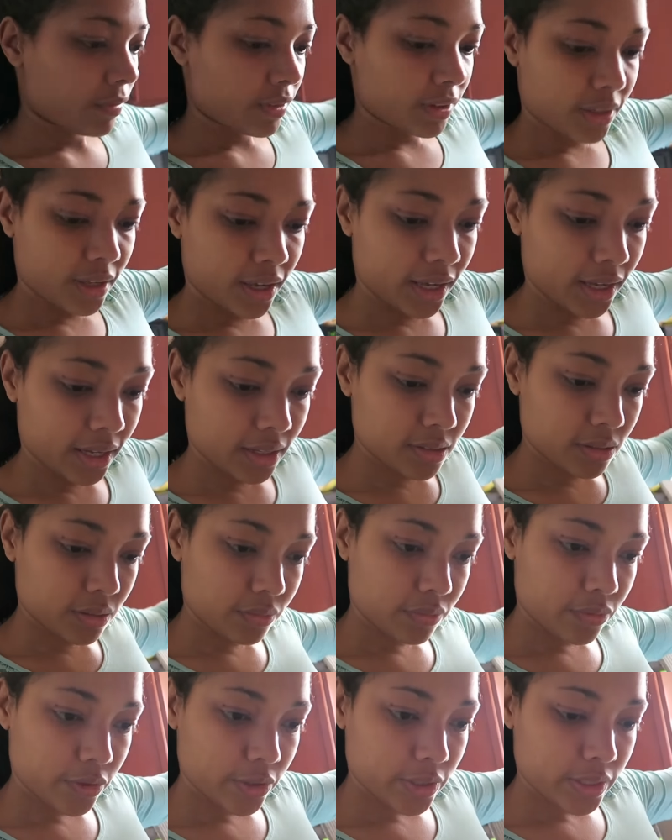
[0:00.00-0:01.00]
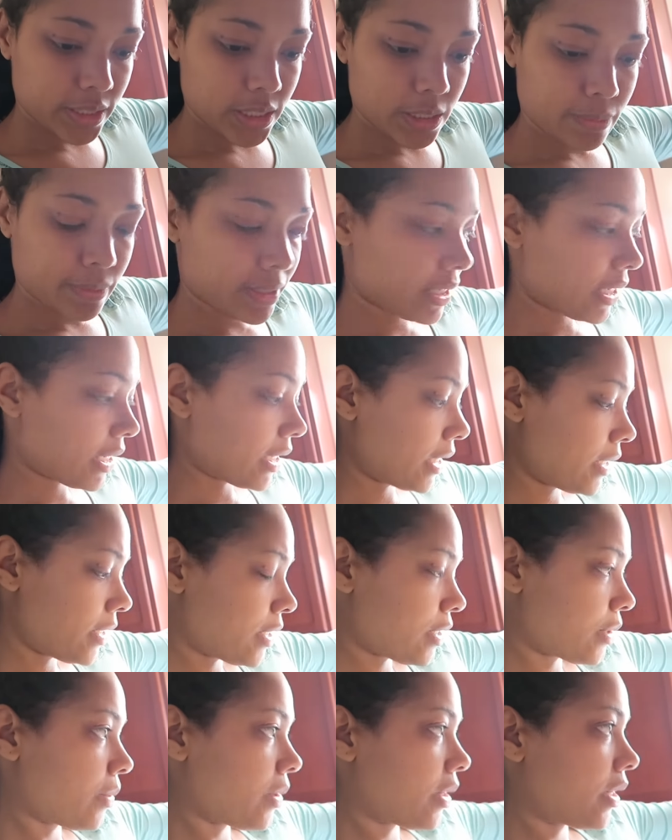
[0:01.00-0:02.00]
Okay, so for the spaghetti
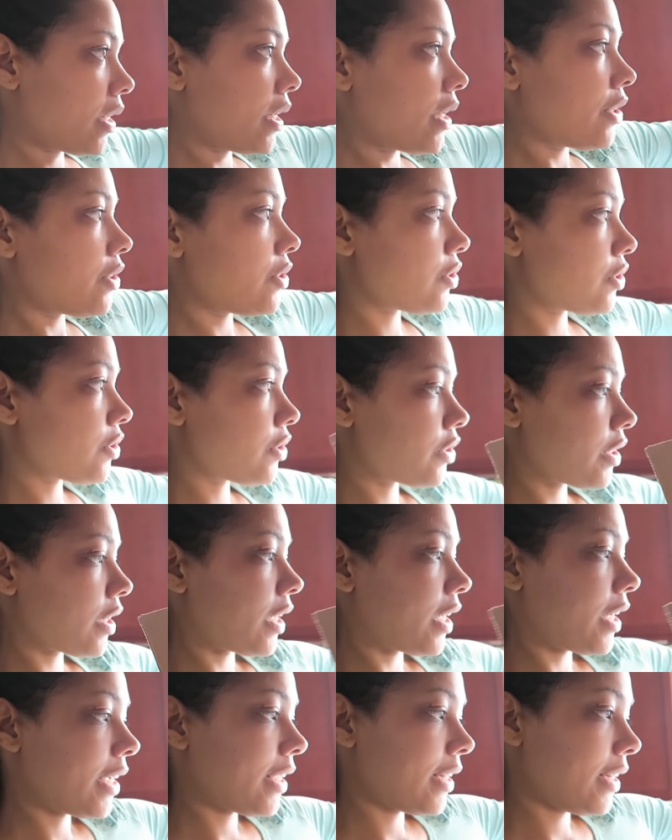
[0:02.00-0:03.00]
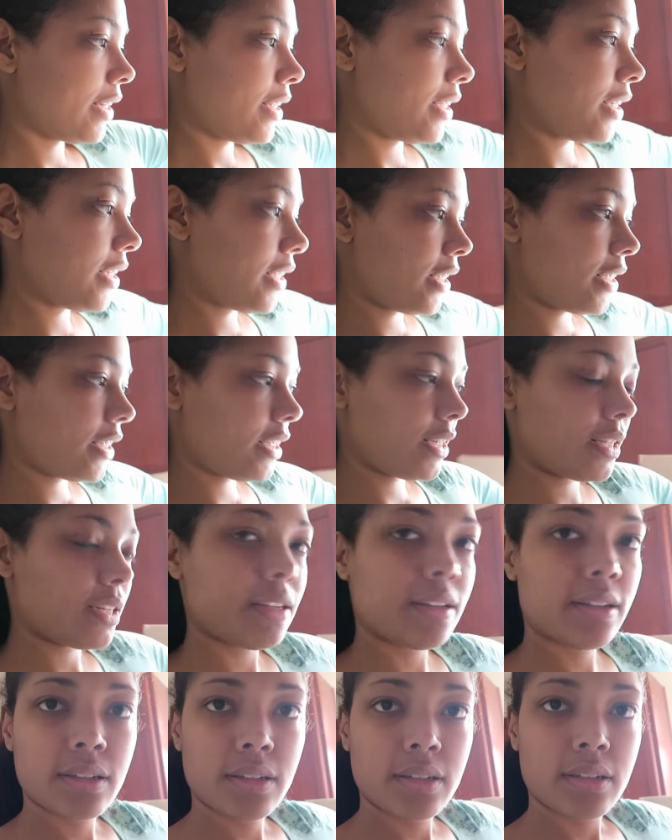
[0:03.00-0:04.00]
squash, I need,
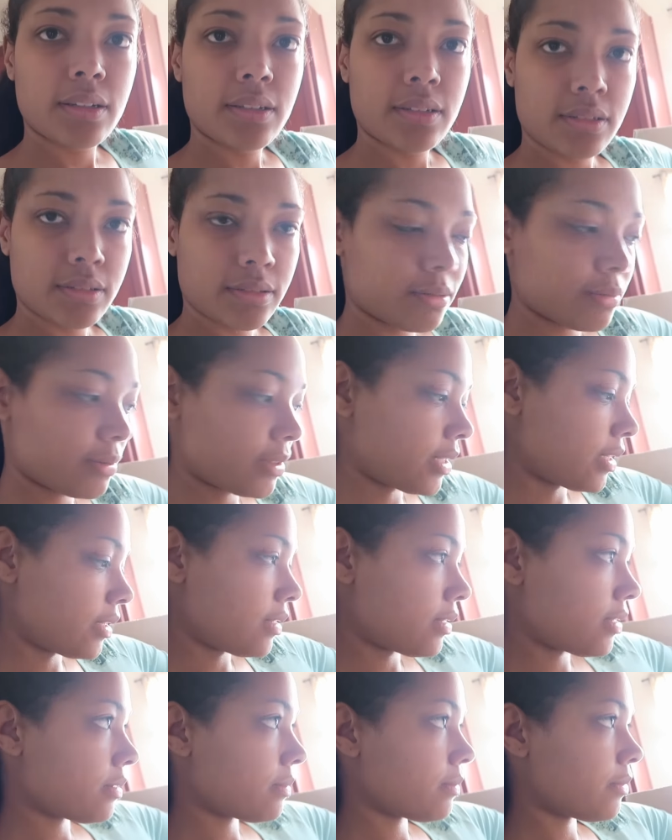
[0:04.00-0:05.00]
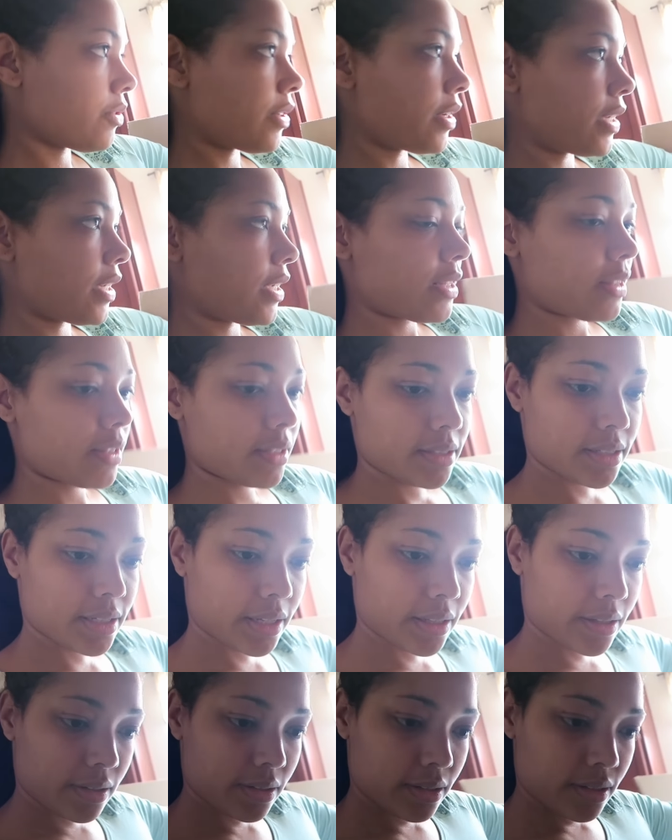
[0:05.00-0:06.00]
oh goodness, I'm trying to get this
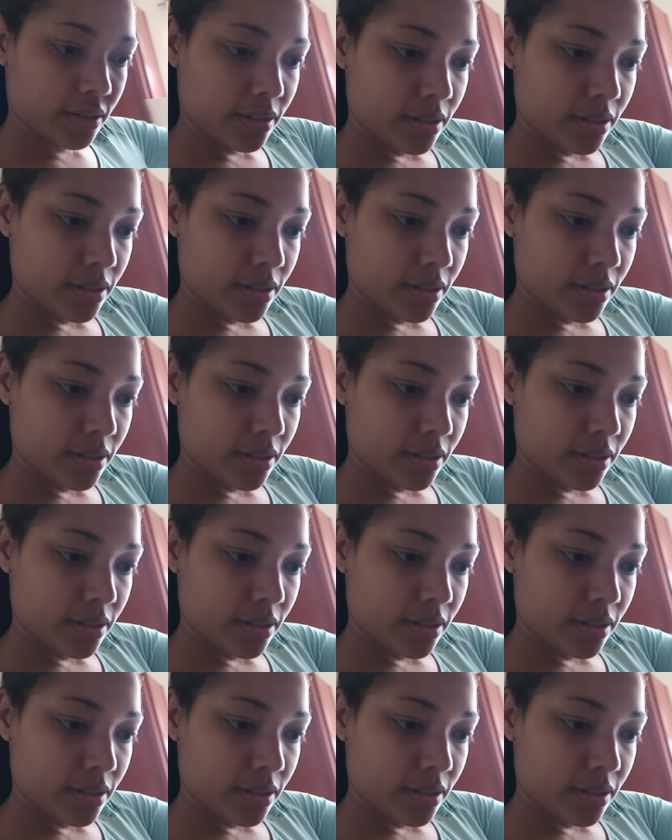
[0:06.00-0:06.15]
together.